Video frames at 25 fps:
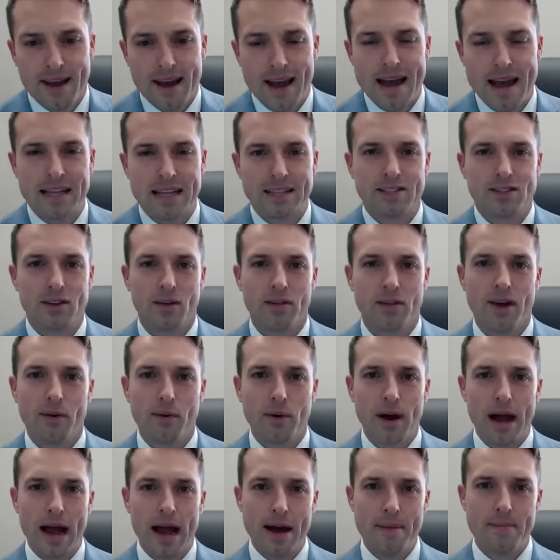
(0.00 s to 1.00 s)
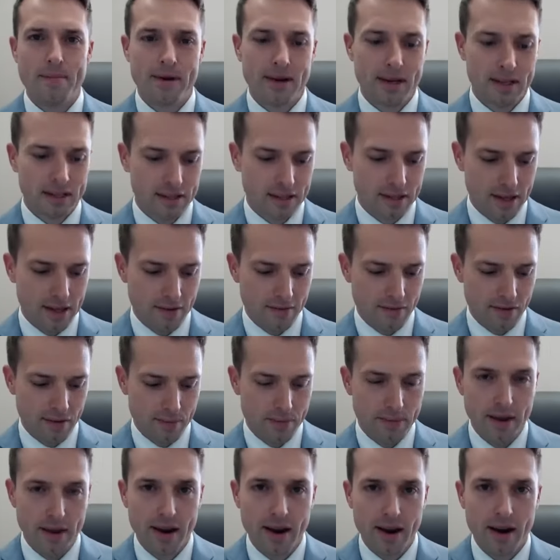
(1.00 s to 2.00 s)
And so then what happened is then from
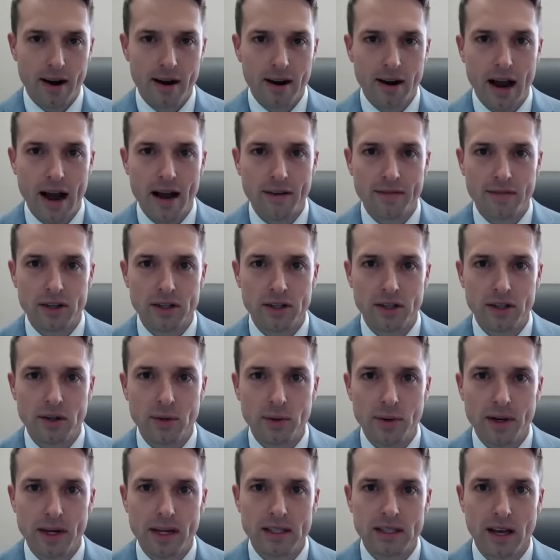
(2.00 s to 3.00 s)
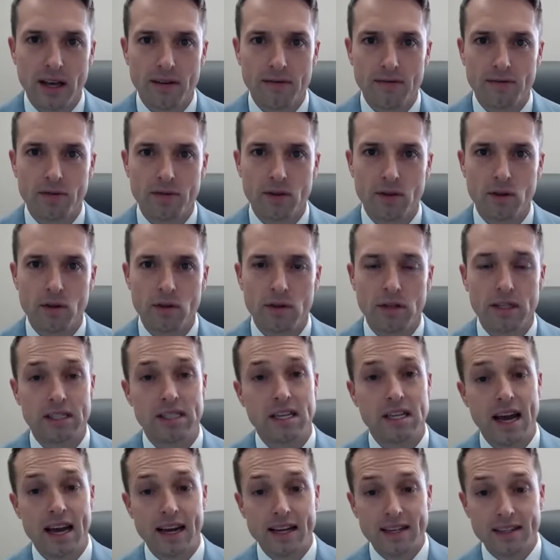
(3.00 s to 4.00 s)
there, after 2 weeks, I flew to
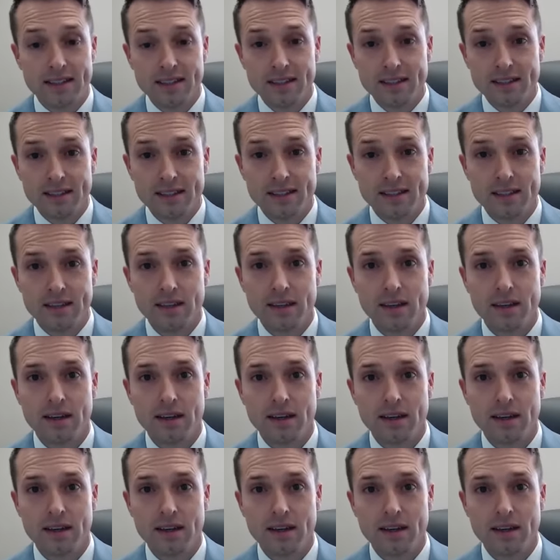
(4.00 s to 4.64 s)
Texas,